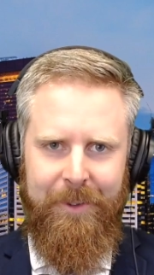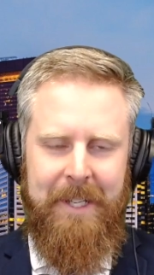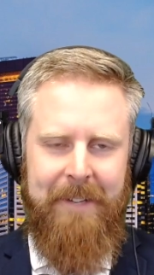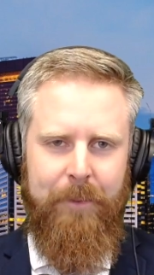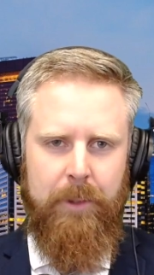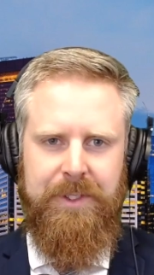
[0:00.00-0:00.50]

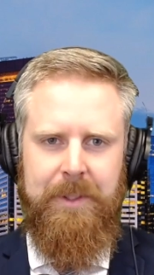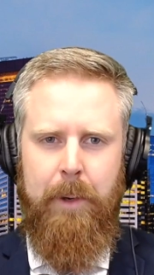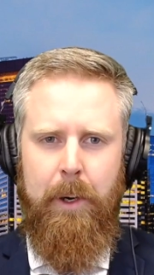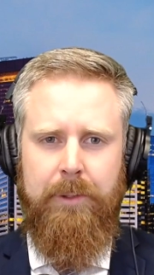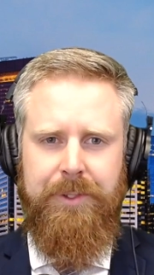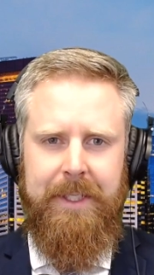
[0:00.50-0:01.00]
looking for
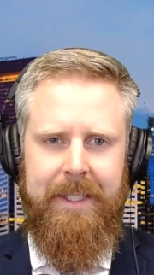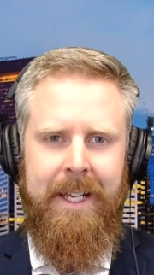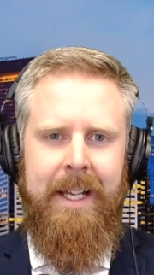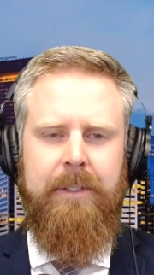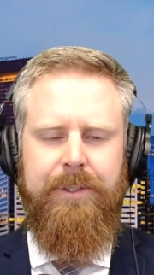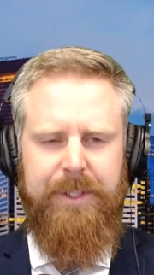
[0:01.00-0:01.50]
supposed
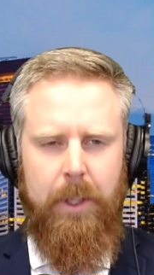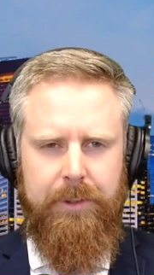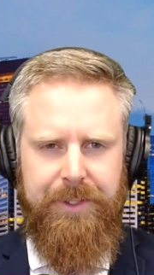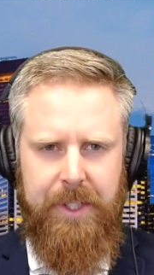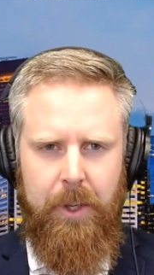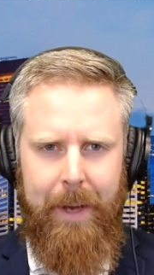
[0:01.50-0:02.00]

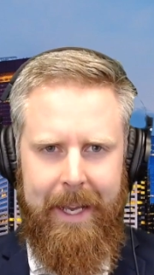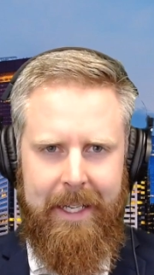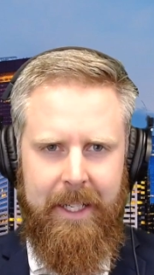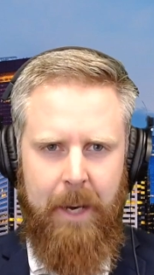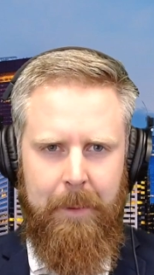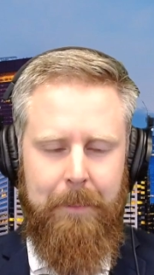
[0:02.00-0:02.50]

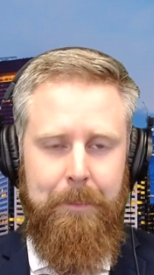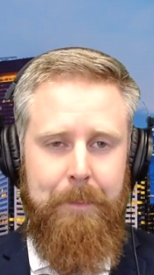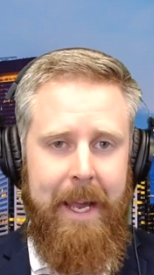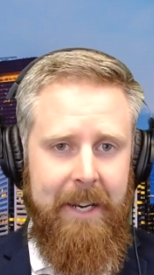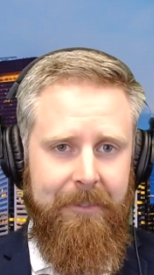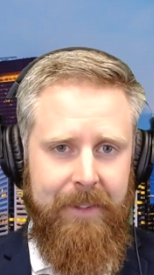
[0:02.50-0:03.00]
socioeconomic
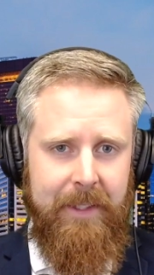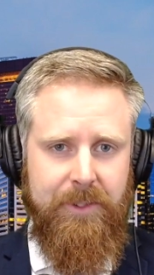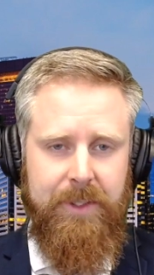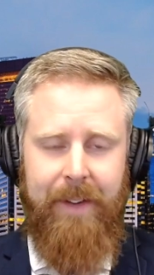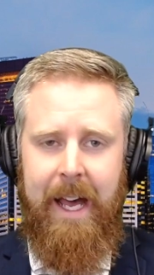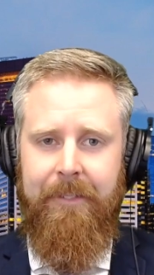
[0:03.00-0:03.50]

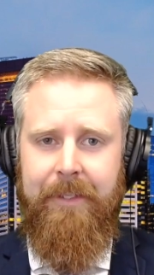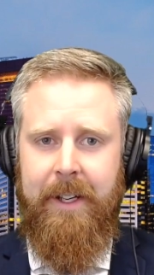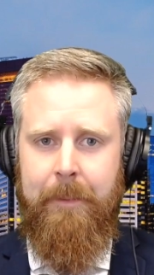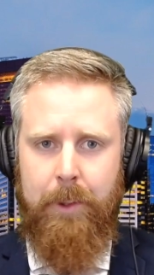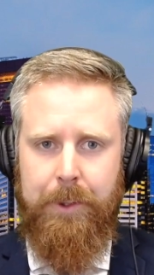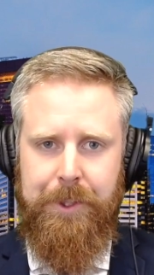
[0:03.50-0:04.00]
benefits of having
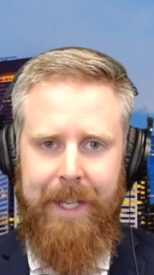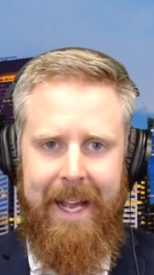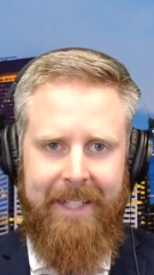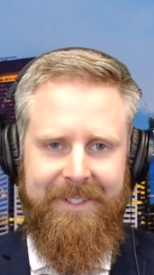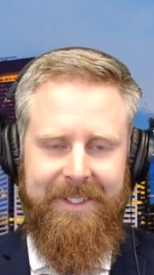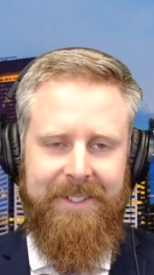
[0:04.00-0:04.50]
abortion
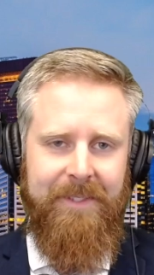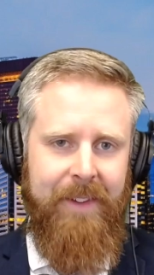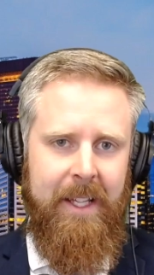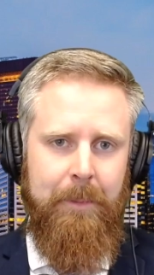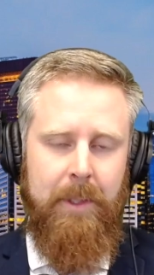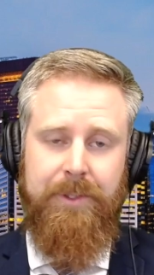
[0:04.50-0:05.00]
access
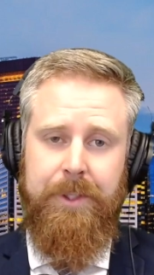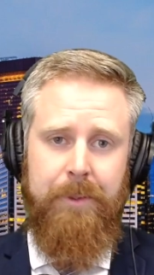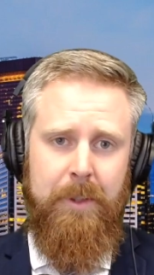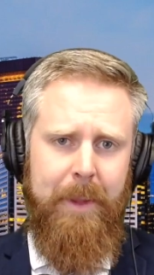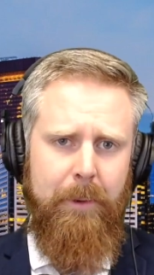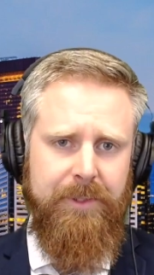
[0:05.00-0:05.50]
available, is a
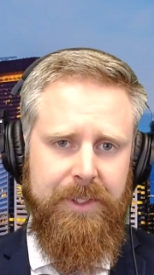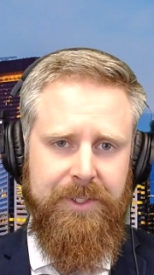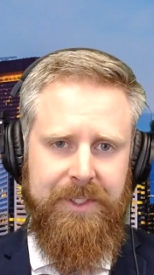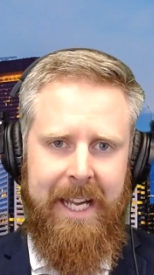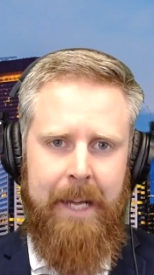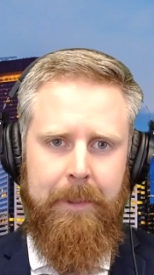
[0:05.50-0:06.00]
group that was
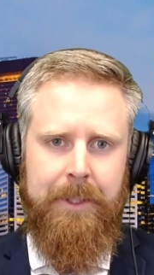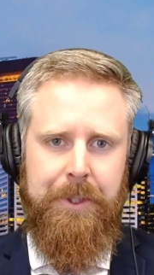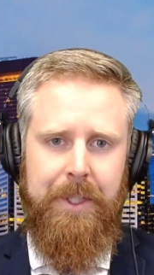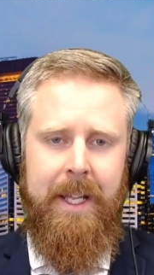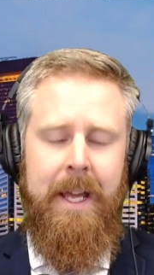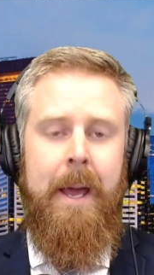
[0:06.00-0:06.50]

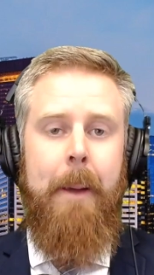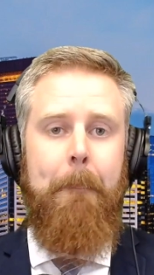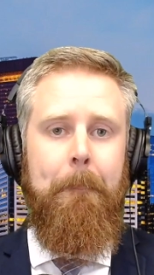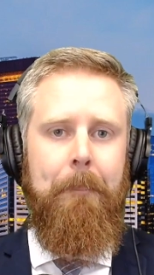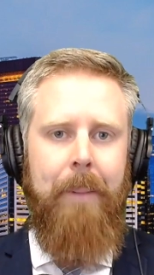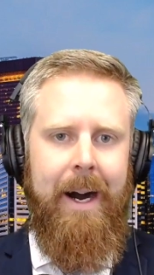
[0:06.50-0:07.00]
established
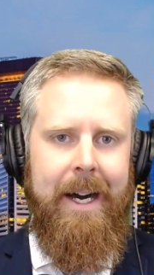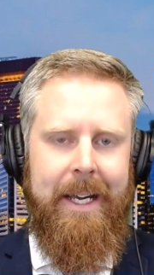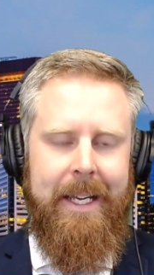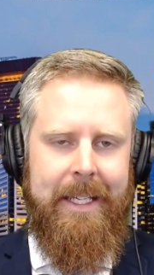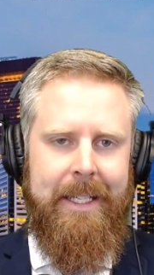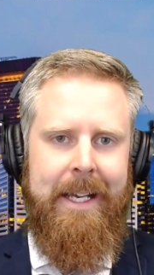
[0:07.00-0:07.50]

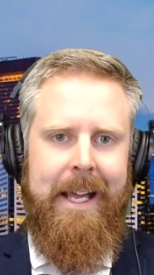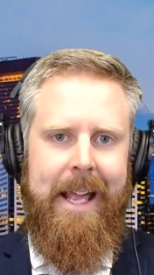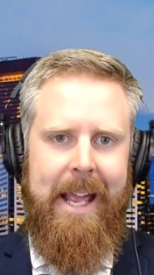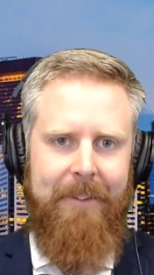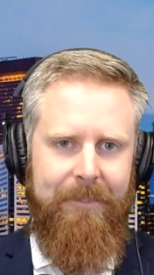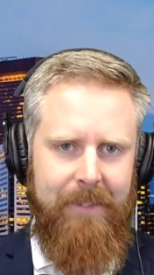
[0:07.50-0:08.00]
by
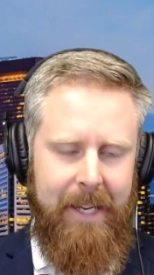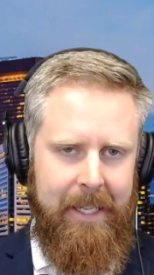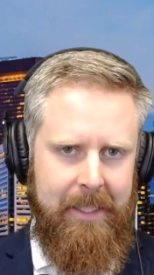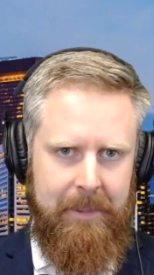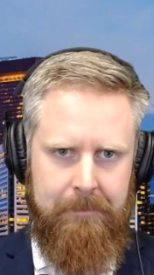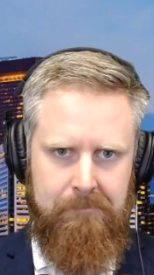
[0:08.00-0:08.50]

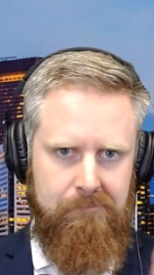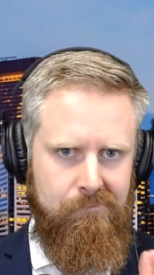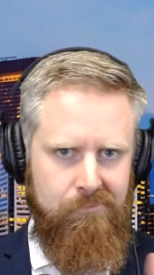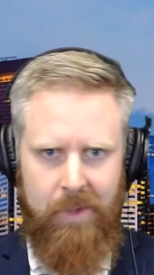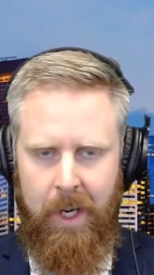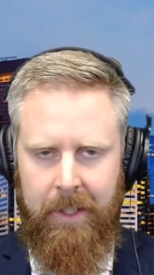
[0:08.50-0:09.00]

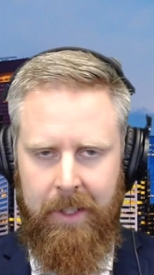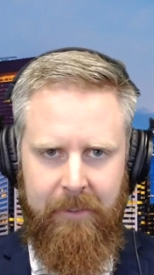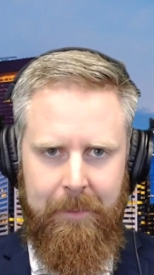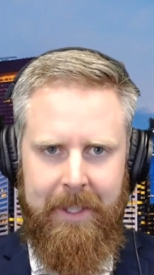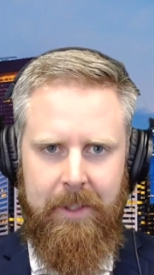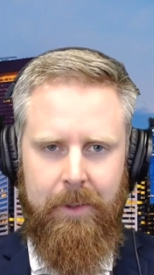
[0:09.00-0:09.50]

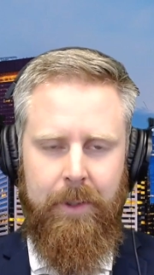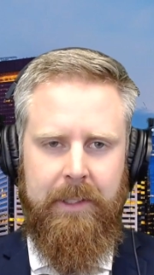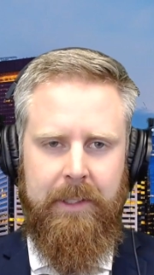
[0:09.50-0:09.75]
non-governmental